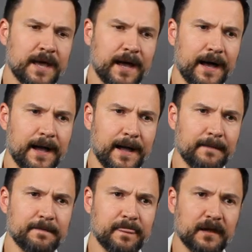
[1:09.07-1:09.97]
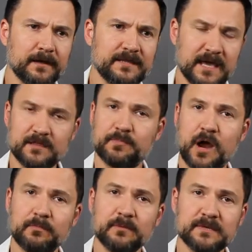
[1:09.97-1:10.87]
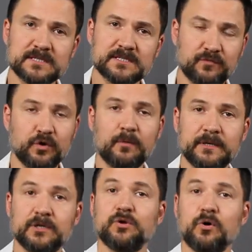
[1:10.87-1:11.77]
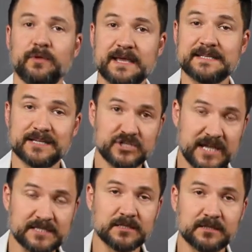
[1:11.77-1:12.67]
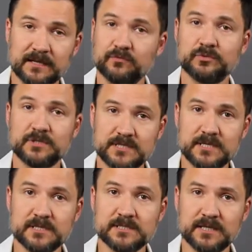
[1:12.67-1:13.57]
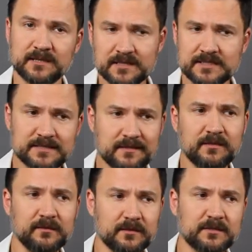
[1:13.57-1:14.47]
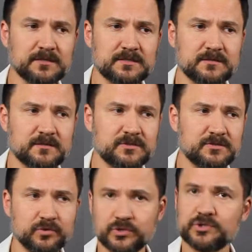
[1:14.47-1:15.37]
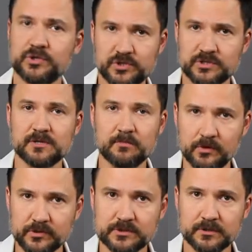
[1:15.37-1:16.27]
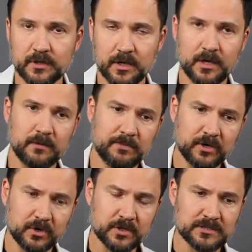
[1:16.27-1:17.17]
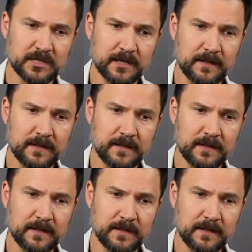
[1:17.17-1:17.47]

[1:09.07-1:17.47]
The other problem is the phenomenon known as adjacent level disease, and this is the thing that concerns neurosurgeons the most, because